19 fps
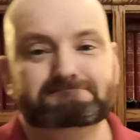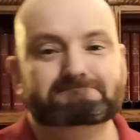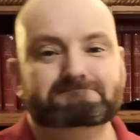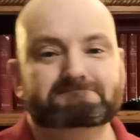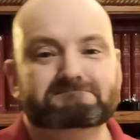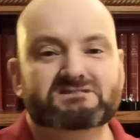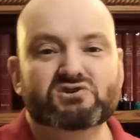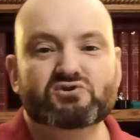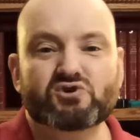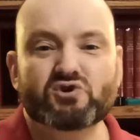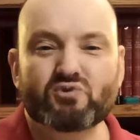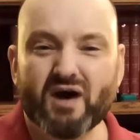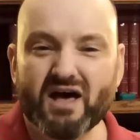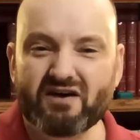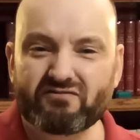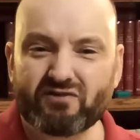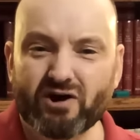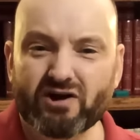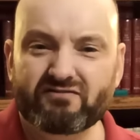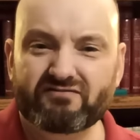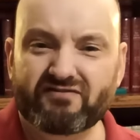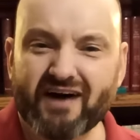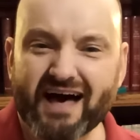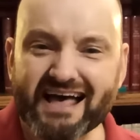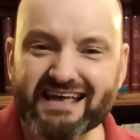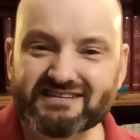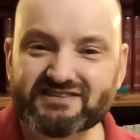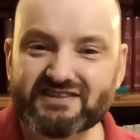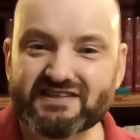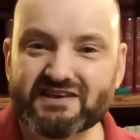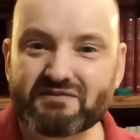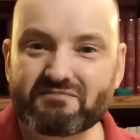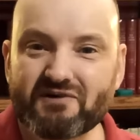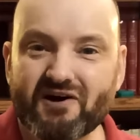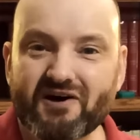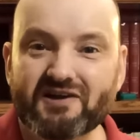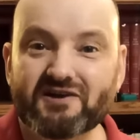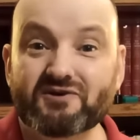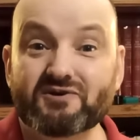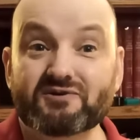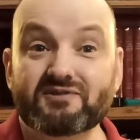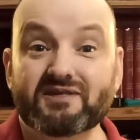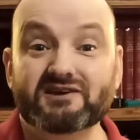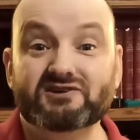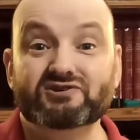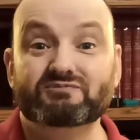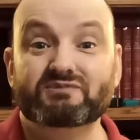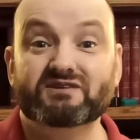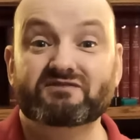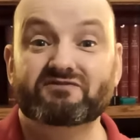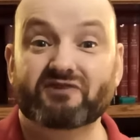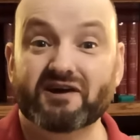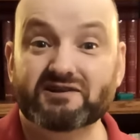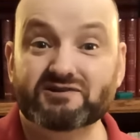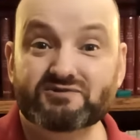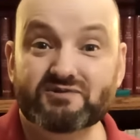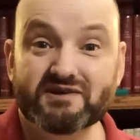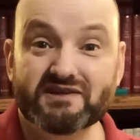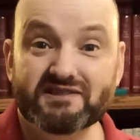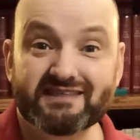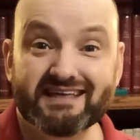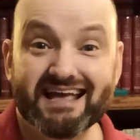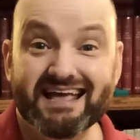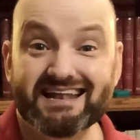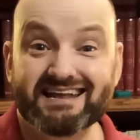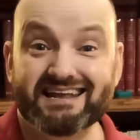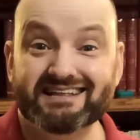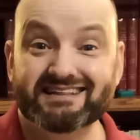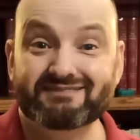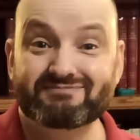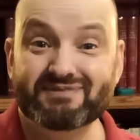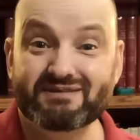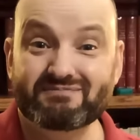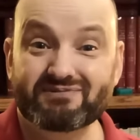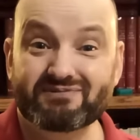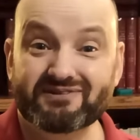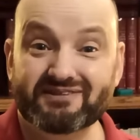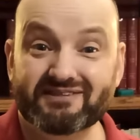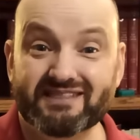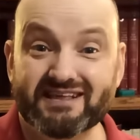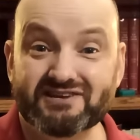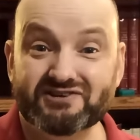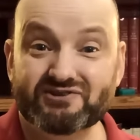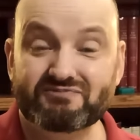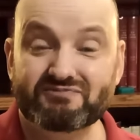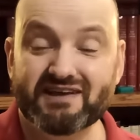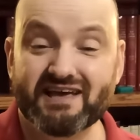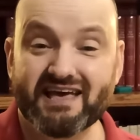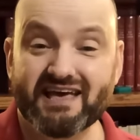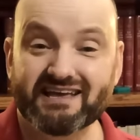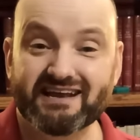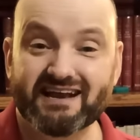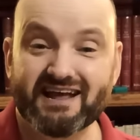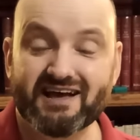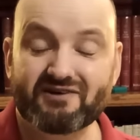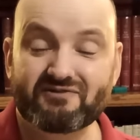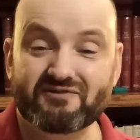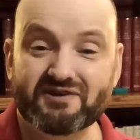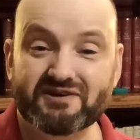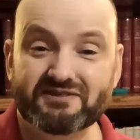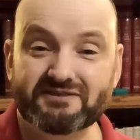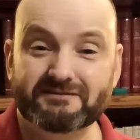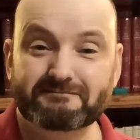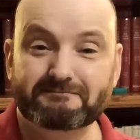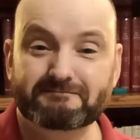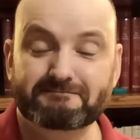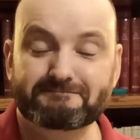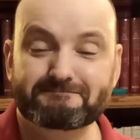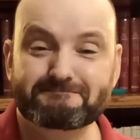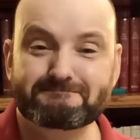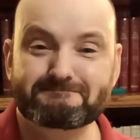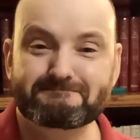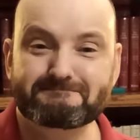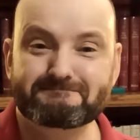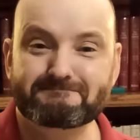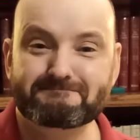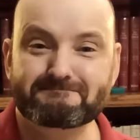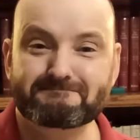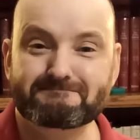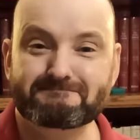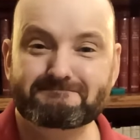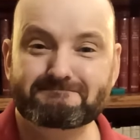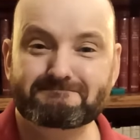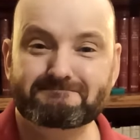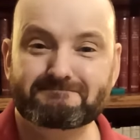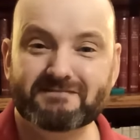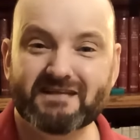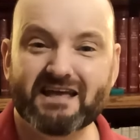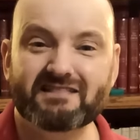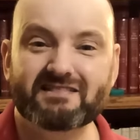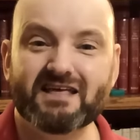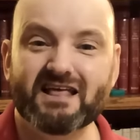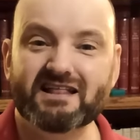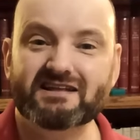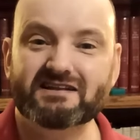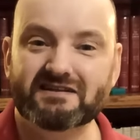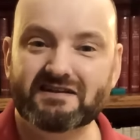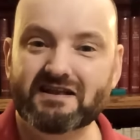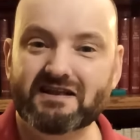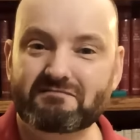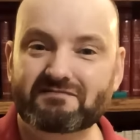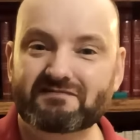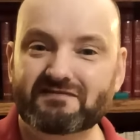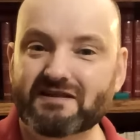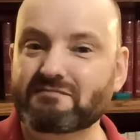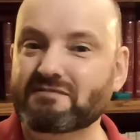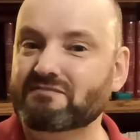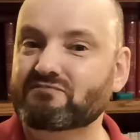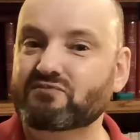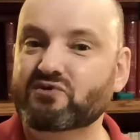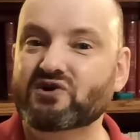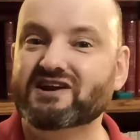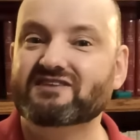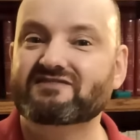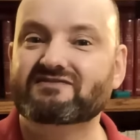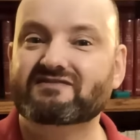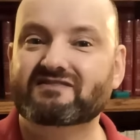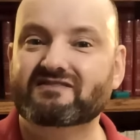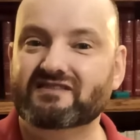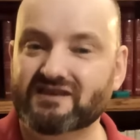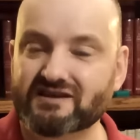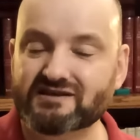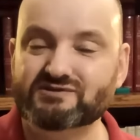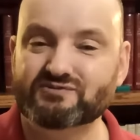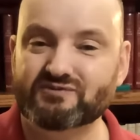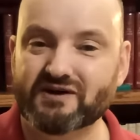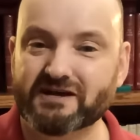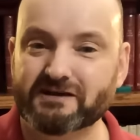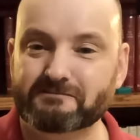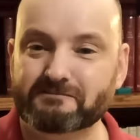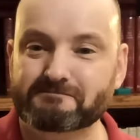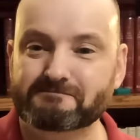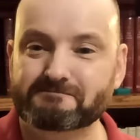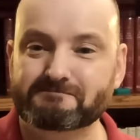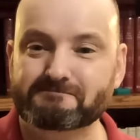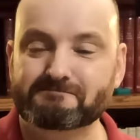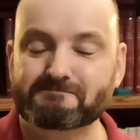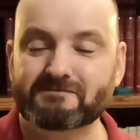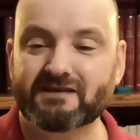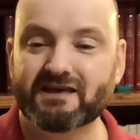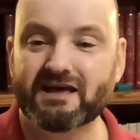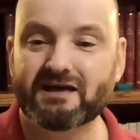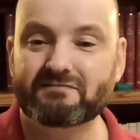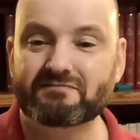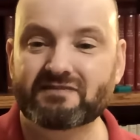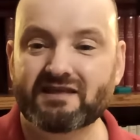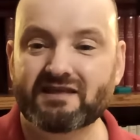do you ever advise them on who they should be friends with and the people that they should be hanging out with? Okay, let me put it this way. Okay,